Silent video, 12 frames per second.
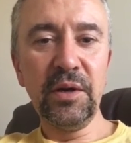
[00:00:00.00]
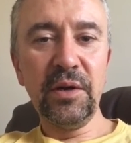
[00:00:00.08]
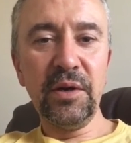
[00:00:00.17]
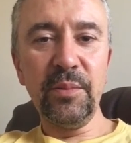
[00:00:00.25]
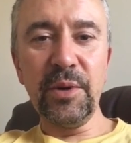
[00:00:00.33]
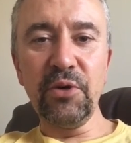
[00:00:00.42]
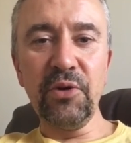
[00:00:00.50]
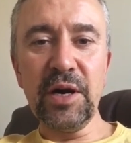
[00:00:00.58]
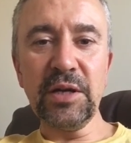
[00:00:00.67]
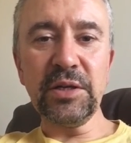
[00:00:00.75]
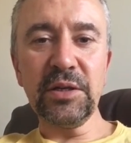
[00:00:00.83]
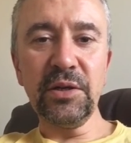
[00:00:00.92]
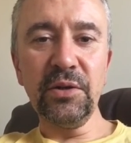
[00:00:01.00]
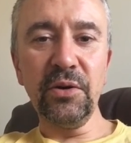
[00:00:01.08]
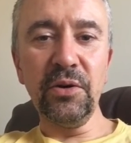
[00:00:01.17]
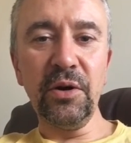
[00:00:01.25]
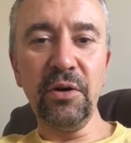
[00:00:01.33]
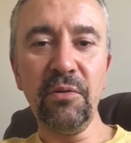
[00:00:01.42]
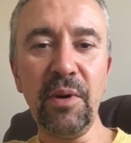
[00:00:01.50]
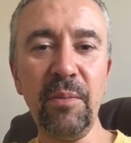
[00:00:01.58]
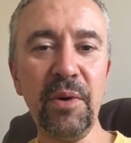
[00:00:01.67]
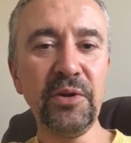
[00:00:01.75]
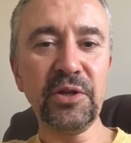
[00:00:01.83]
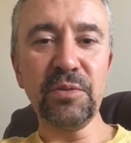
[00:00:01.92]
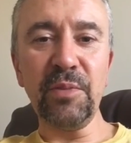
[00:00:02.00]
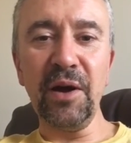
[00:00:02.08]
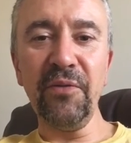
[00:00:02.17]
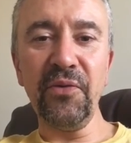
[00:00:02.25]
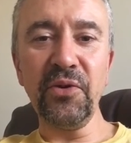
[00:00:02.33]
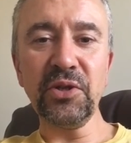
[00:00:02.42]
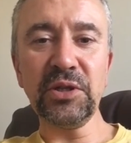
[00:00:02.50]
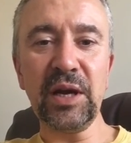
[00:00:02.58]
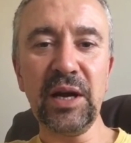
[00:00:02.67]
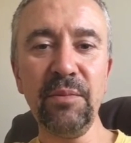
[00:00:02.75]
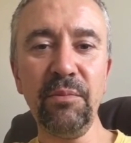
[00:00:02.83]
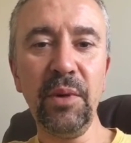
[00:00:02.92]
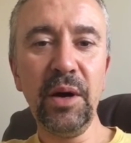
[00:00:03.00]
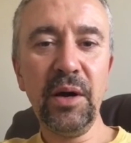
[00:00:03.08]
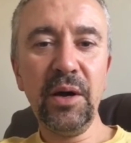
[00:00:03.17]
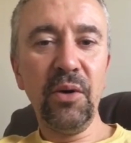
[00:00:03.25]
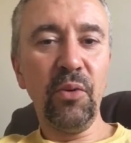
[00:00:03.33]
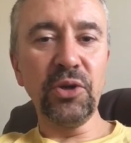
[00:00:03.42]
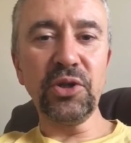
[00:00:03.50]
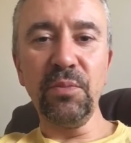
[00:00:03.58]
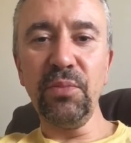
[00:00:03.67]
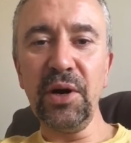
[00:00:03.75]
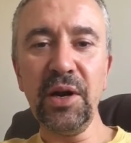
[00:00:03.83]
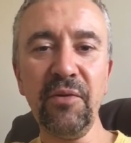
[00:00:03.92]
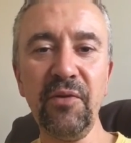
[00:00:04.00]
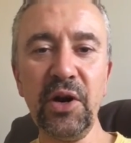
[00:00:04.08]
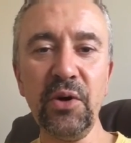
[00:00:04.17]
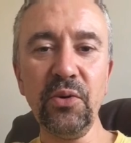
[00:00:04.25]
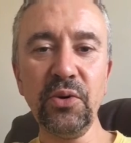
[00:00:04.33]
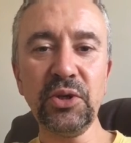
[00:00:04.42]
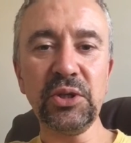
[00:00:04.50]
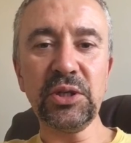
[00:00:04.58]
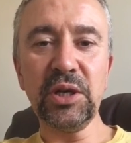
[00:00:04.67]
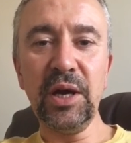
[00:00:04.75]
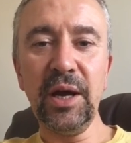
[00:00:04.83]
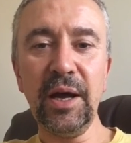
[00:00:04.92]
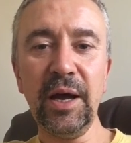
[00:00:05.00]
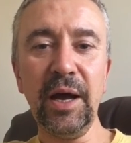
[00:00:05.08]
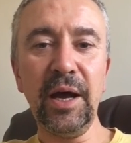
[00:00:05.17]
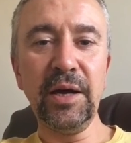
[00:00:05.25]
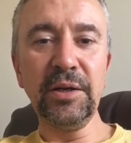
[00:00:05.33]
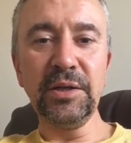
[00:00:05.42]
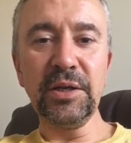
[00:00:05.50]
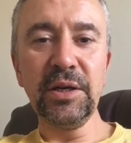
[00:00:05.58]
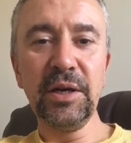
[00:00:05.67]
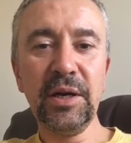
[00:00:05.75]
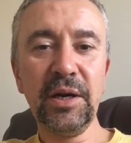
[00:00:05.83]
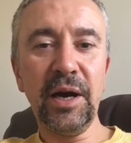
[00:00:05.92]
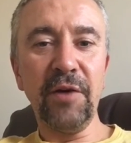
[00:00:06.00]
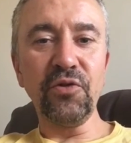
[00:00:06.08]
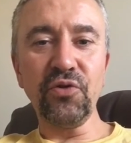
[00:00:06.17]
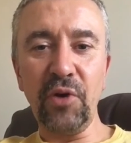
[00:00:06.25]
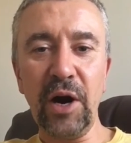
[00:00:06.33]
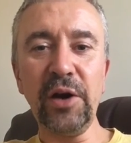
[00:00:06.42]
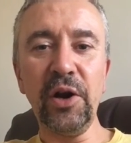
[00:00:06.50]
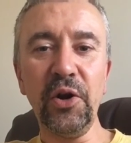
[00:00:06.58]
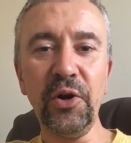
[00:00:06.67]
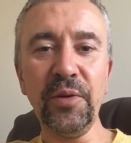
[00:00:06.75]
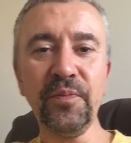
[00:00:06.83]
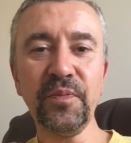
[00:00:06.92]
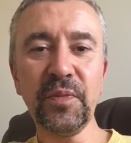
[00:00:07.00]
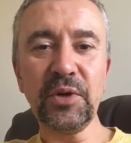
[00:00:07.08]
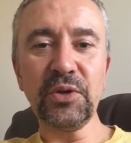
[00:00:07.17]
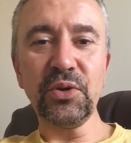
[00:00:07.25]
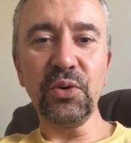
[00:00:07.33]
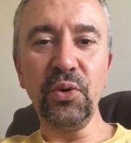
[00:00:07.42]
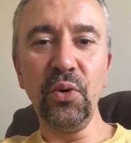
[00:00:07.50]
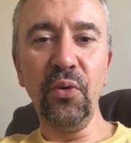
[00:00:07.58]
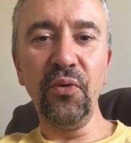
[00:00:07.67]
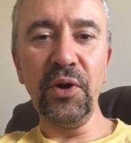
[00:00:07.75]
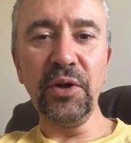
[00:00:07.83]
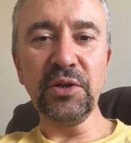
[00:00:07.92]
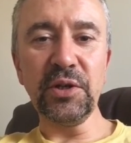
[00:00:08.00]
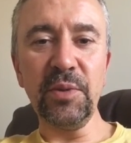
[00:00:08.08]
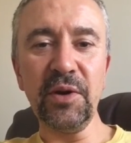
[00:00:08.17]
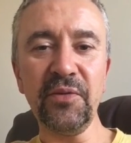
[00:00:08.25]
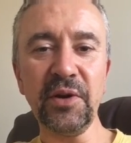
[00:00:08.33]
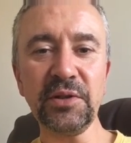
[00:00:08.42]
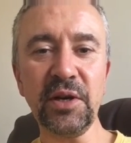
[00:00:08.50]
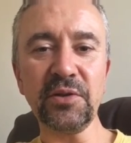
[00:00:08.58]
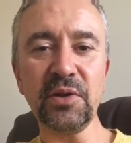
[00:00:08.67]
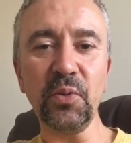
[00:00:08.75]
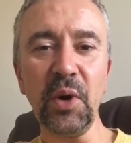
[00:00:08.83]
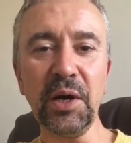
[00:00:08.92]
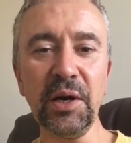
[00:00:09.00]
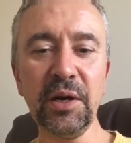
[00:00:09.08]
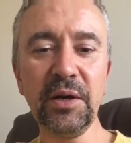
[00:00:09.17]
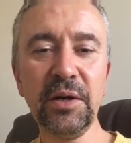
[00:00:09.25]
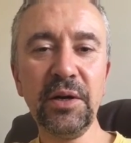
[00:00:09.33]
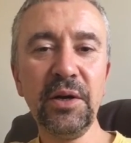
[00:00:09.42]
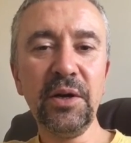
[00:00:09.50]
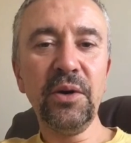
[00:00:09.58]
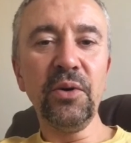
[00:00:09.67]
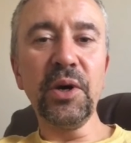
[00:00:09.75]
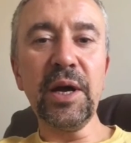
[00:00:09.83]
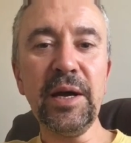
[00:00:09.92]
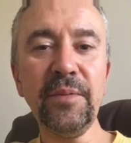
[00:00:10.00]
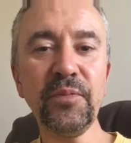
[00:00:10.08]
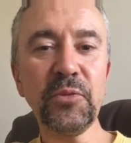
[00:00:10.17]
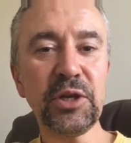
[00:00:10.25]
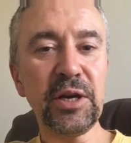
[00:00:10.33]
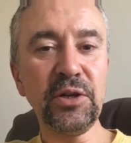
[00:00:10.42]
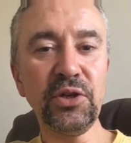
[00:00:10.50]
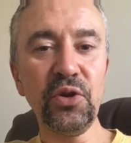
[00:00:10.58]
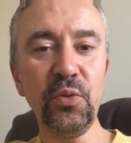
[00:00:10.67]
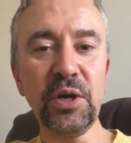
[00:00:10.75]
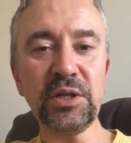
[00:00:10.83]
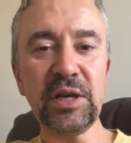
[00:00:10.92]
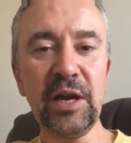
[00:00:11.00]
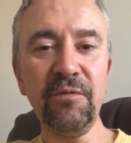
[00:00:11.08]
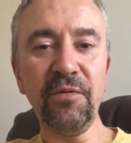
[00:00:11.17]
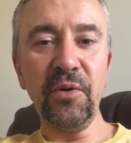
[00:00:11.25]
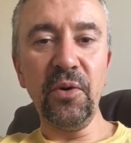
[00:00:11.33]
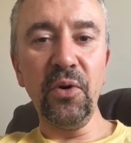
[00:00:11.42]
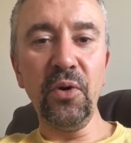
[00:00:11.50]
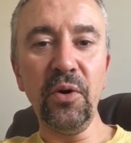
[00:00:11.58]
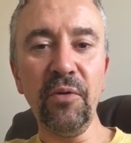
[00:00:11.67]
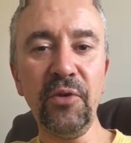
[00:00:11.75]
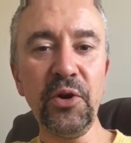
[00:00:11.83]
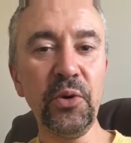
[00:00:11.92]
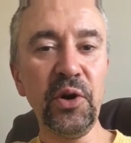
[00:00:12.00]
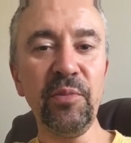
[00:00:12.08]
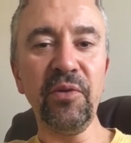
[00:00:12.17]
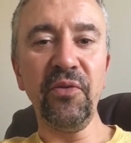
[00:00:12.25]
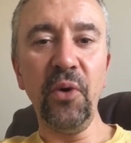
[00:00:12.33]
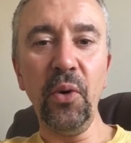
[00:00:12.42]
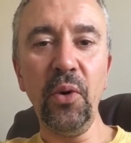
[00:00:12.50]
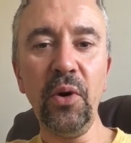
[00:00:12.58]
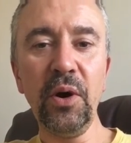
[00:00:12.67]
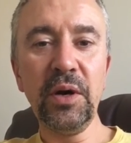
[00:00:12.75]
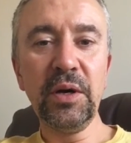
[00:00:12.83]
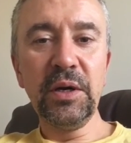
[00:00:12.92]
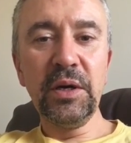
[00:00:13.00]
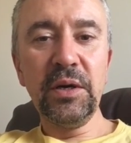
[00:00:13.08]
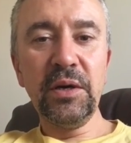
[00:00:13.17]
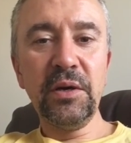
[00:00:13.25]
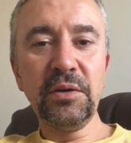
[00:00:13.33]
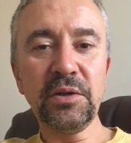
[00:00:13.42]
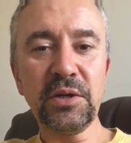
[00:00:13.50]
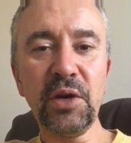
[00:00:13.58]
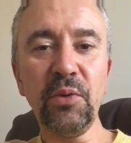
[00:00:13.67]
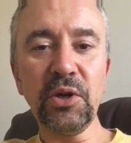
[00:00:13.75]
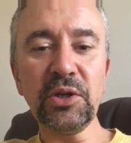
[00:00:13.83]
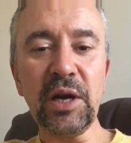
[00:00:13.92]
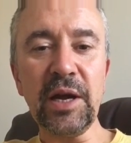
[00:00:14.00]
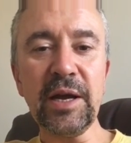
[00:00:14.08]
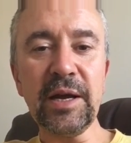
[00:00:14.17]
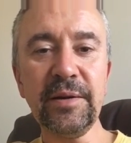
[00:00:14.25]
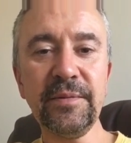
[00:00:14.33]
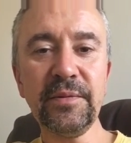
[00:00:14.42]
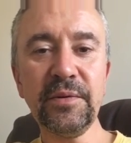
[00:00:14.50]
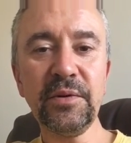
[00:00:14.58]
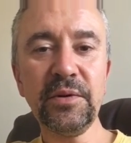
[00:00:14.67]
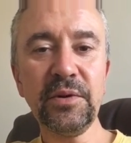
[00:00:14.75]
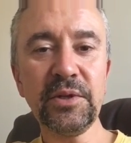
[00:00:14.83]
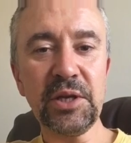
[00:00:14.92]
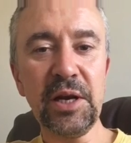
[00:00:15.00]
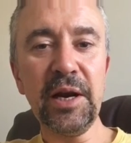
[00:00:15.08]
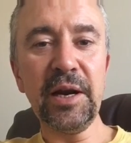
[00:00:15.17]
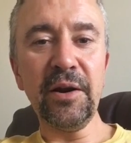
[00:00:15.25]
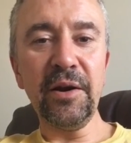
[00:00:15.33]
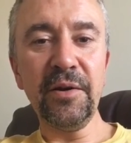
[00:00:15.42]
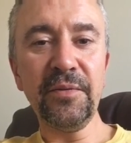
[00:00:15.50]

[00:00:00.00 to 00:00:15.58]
It'd be great. You know, remember this is my first time watching plenty of videos and I'm trying to learn. So hopefully this will be a fantastic wine. Okay, see you in two weeks' time for video number four to see what it's like. See you later.